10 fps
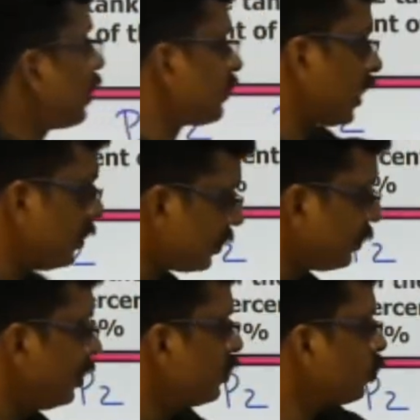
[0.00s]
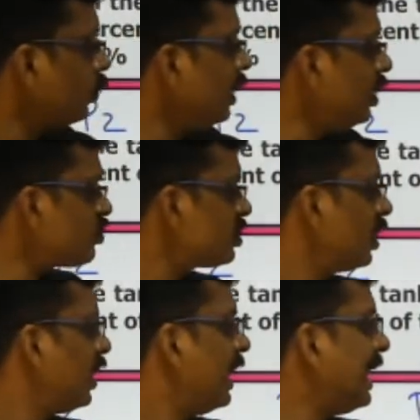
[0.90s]
site. So it is
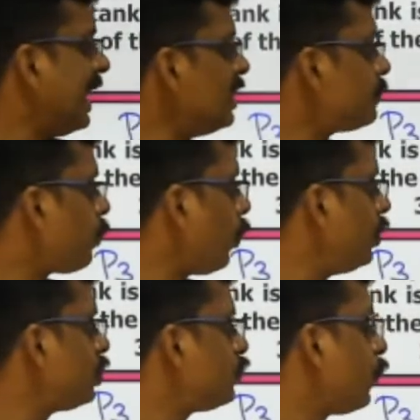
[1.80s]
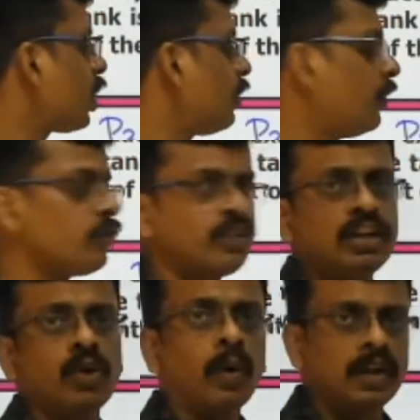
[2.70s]
8.4 hours in
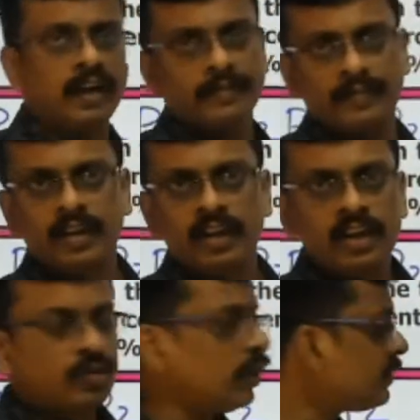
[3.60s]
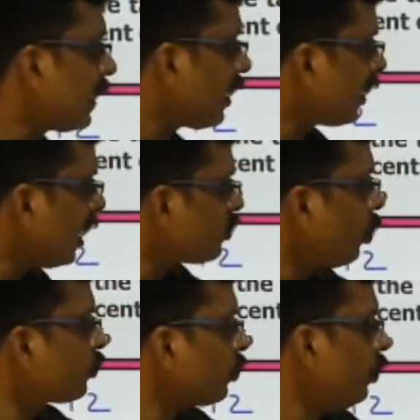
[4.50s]
total. So in second case
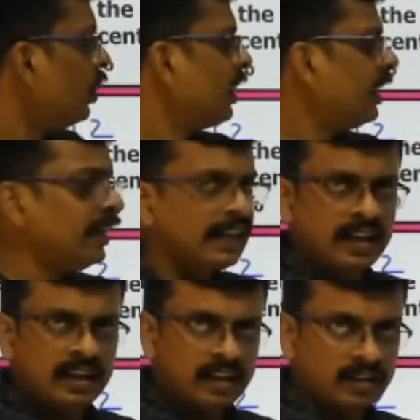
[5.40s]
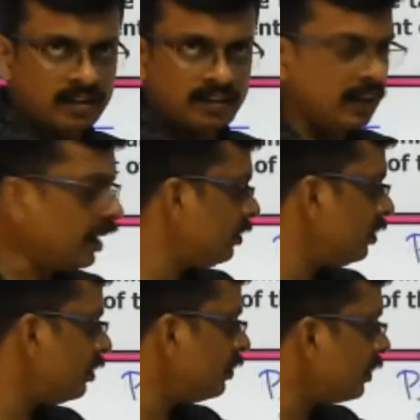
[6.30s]
also he
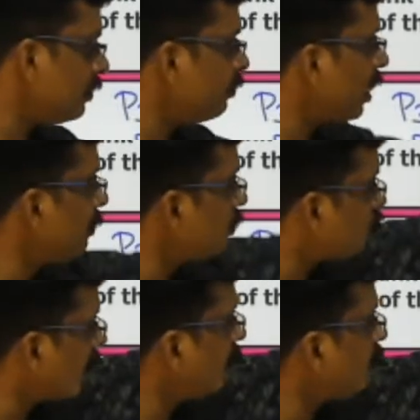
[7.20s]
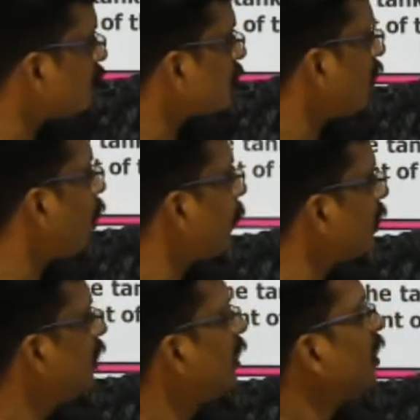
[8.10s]
by mistake it is open
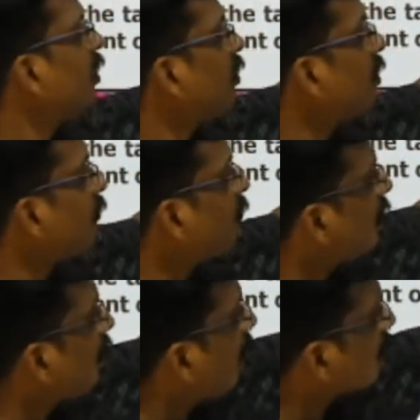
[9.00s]
at